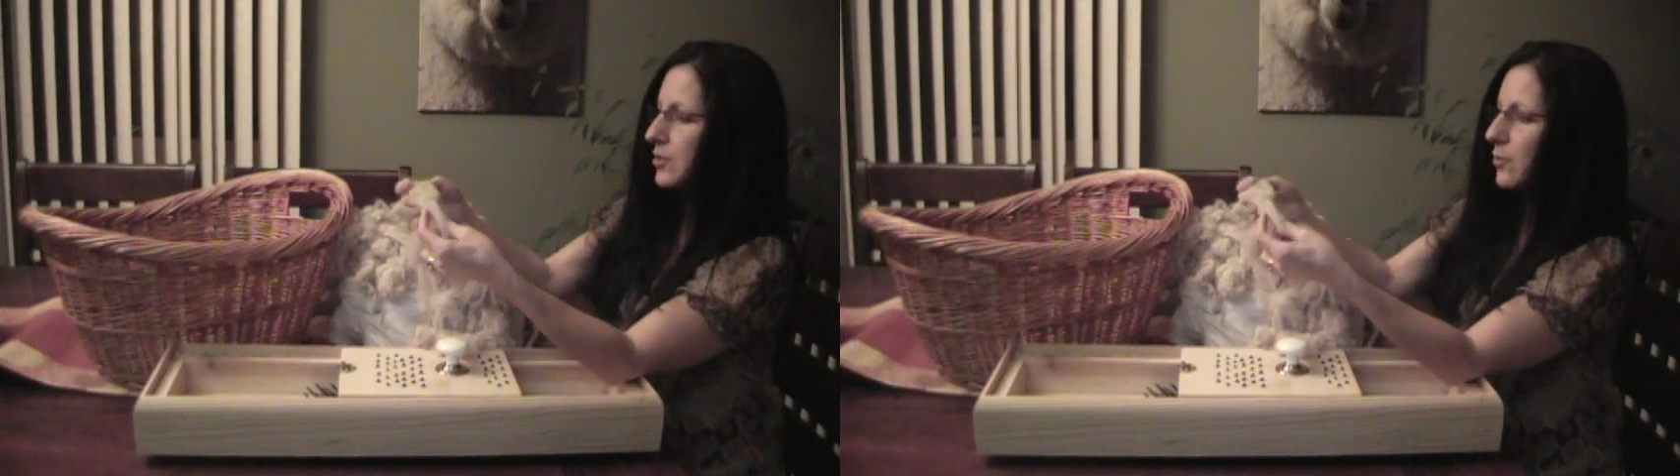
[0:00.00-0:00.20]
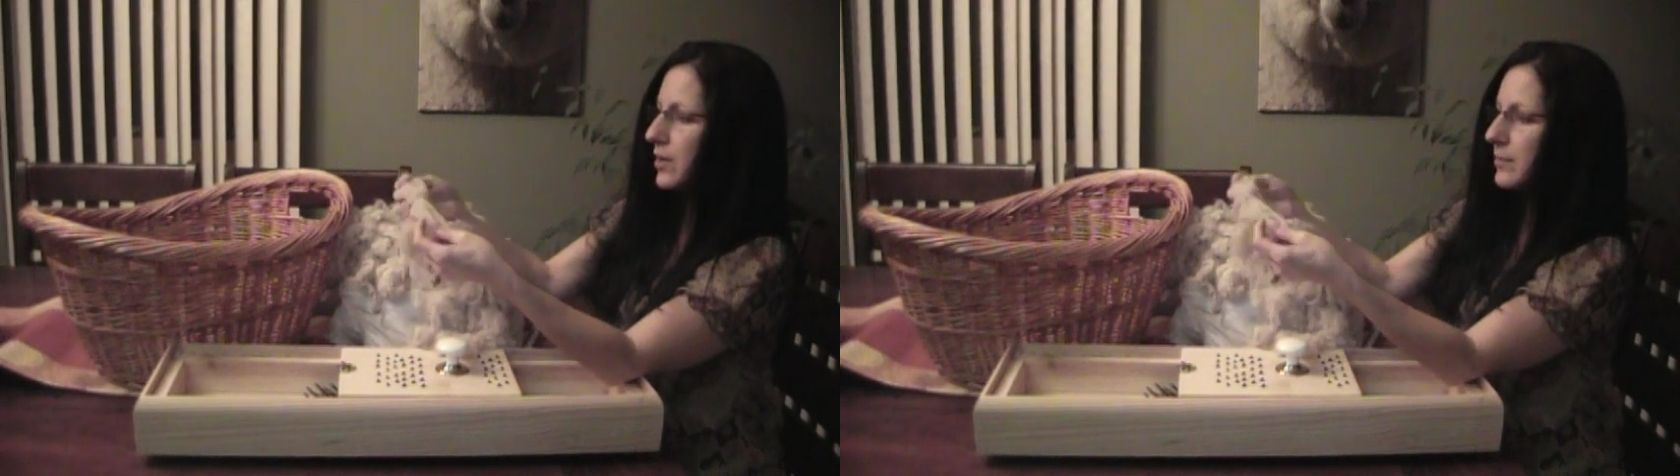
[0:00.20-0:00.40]

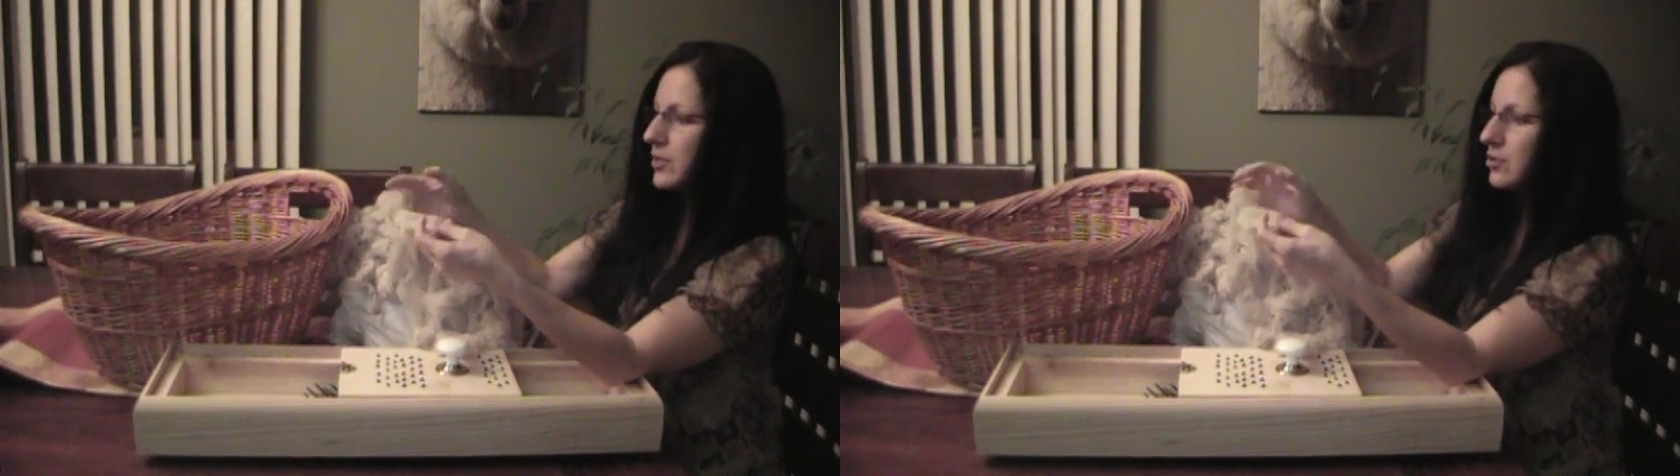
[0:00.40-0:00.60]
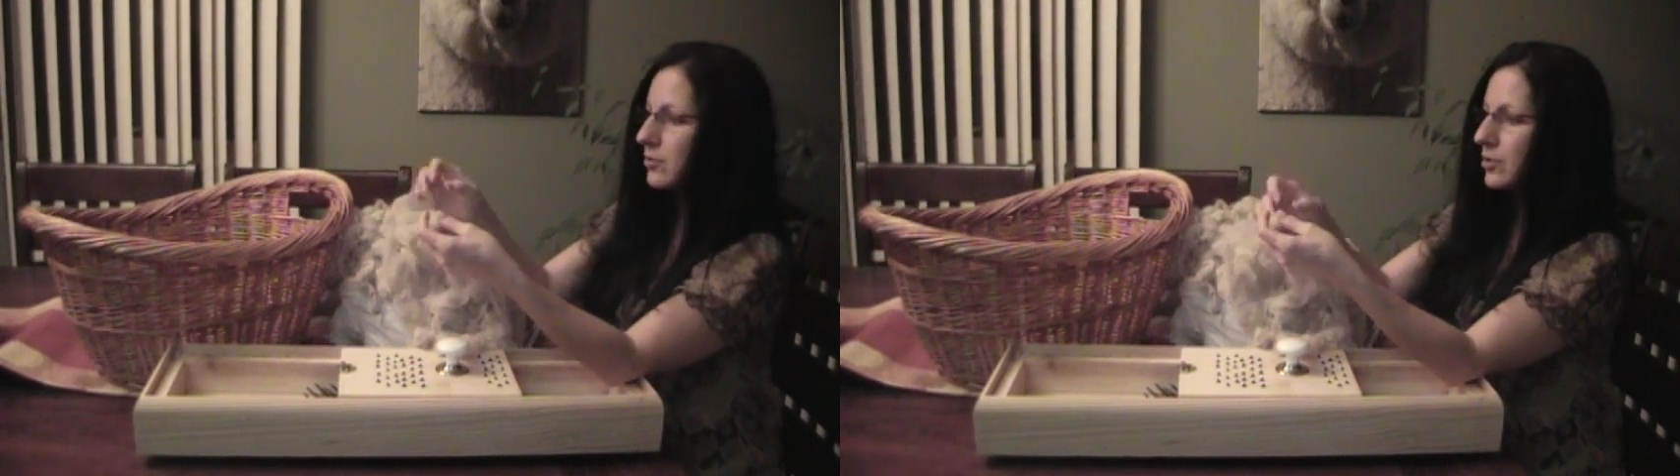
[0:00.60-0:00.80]
you want to
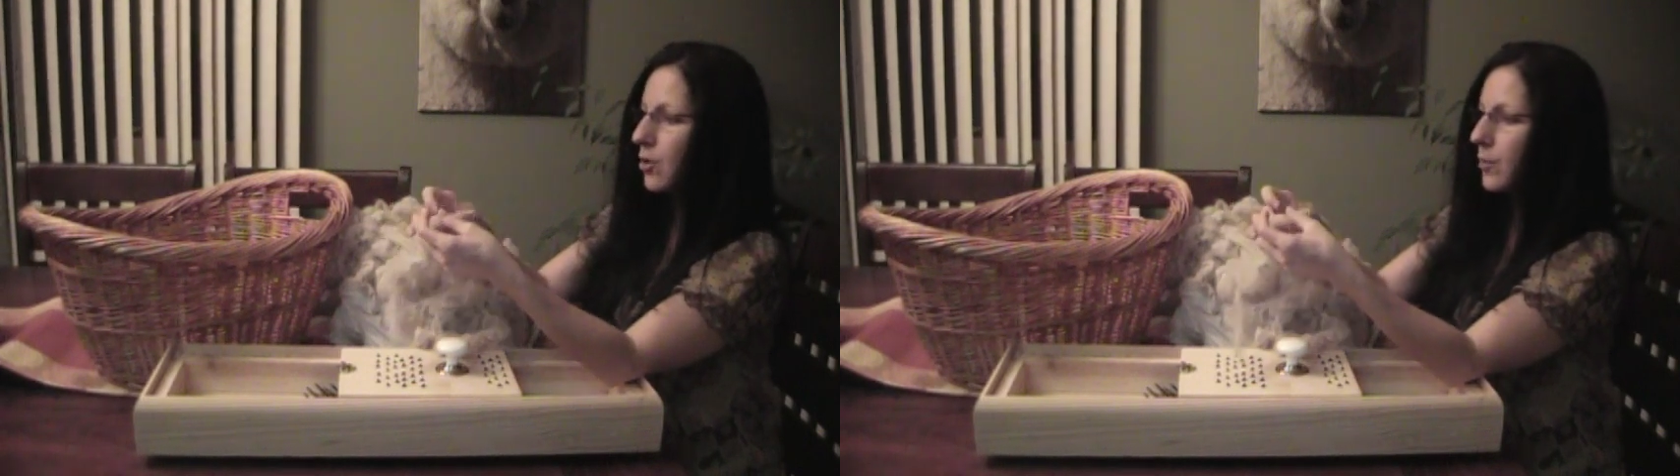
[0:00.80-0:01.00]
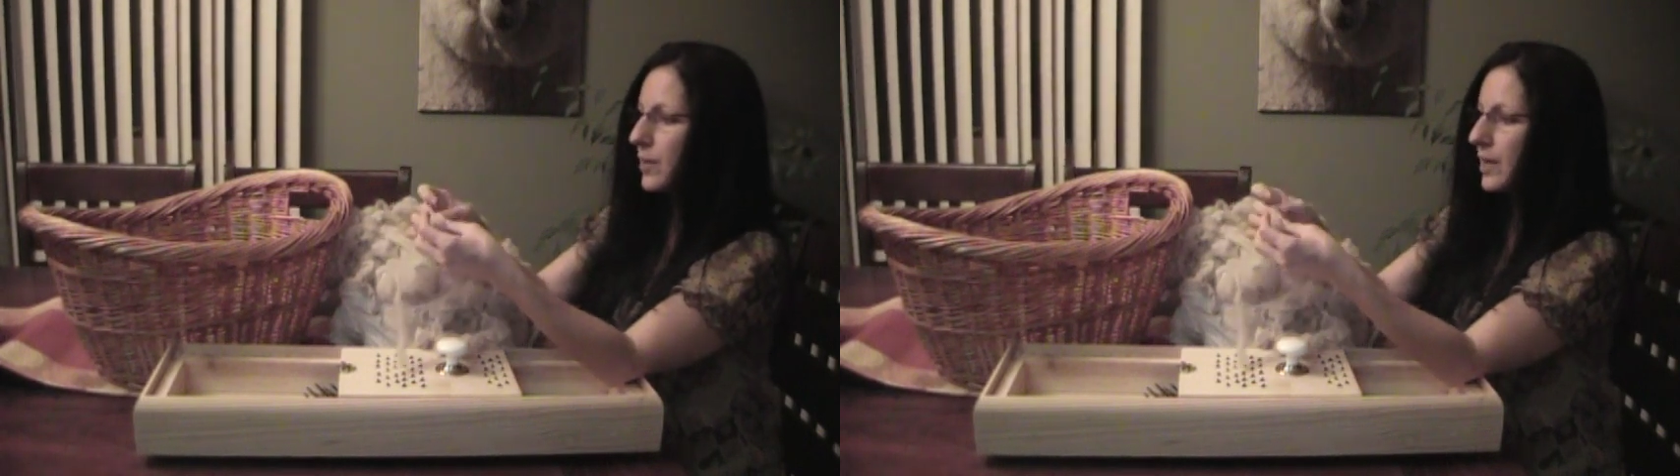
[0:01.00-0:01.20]
make sure and
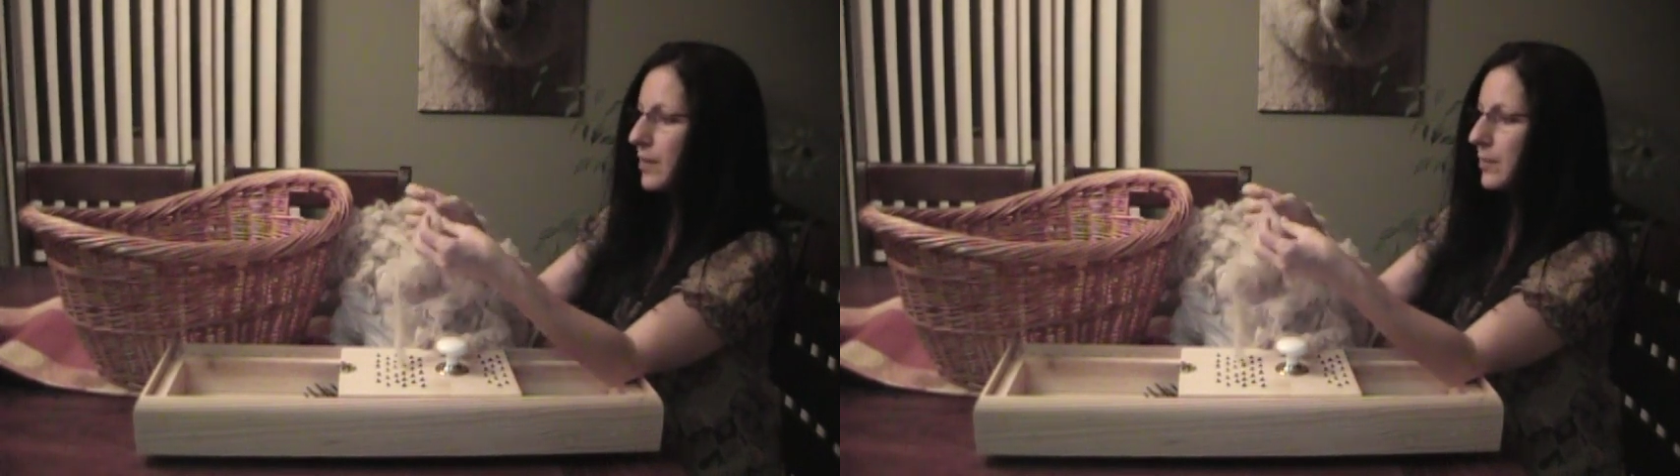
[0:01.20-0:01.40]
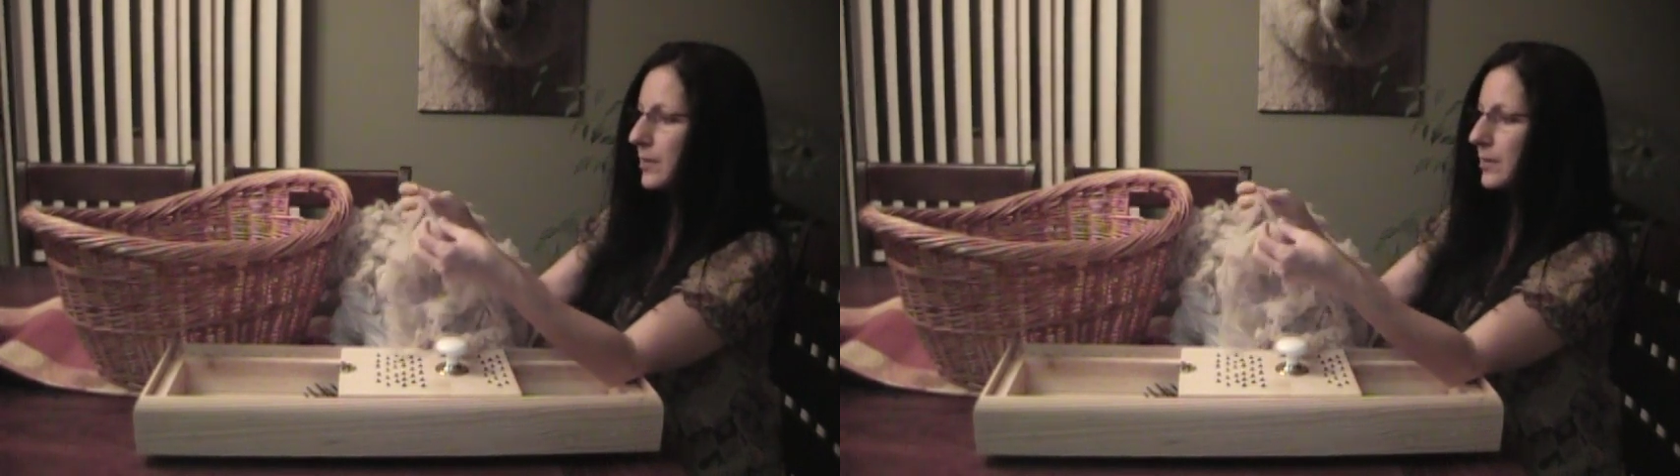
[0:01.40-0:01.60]
open
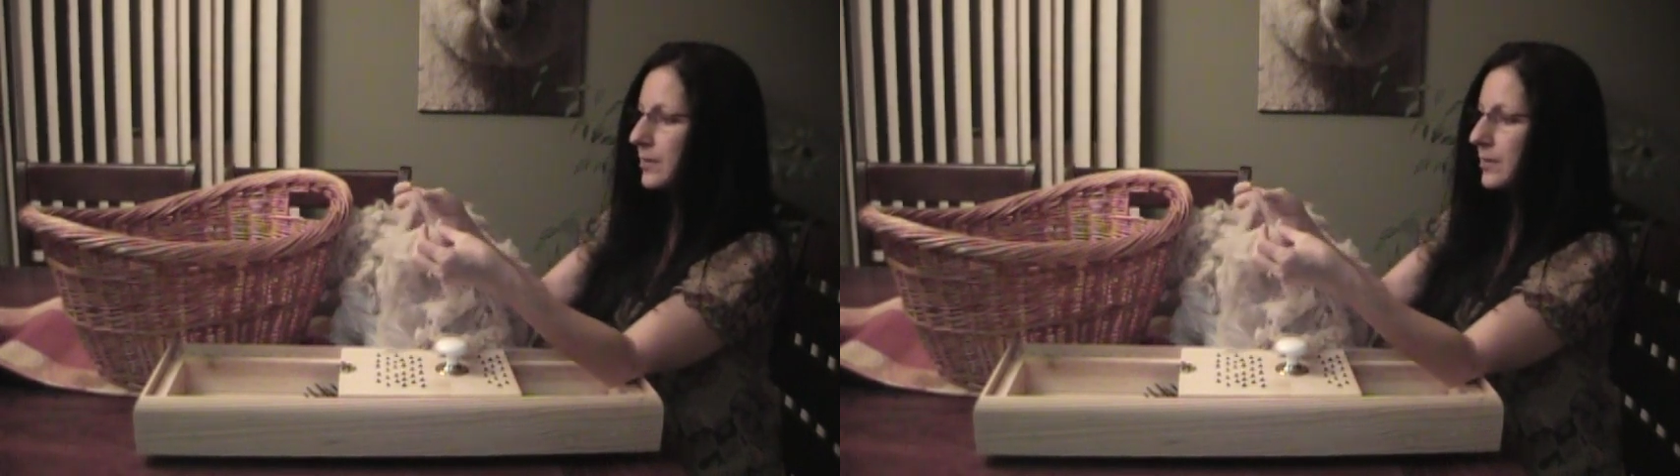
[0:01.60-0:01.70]
up